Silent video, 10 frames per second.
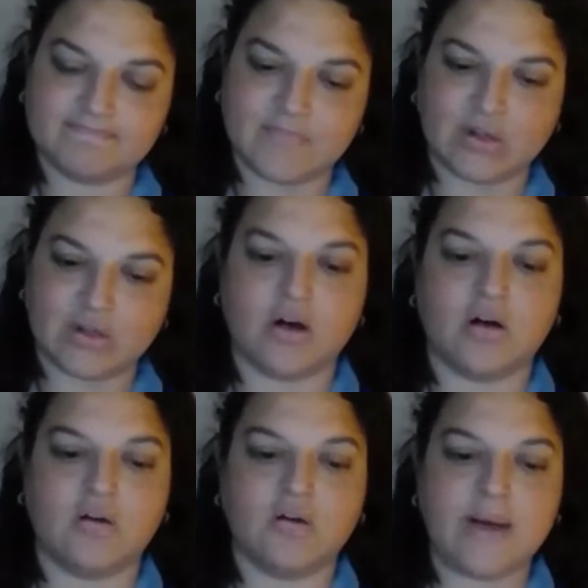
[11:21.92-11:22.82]
the
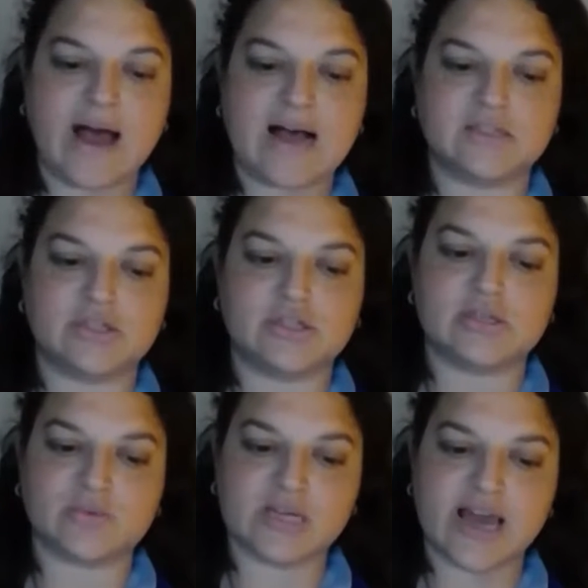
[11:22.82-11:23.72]
long
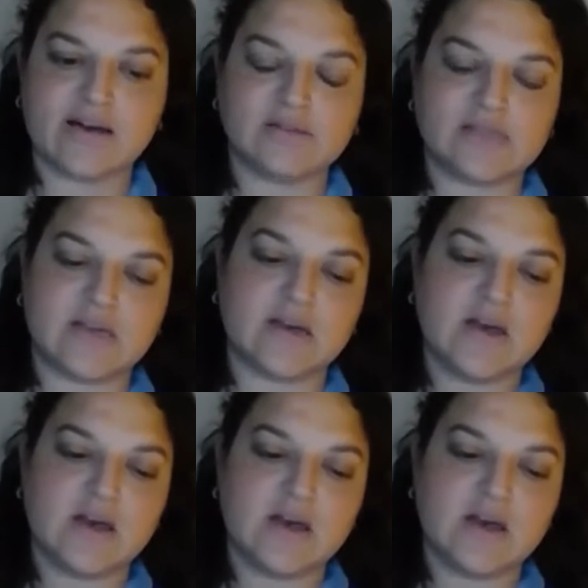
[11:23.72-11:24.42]
passages recounting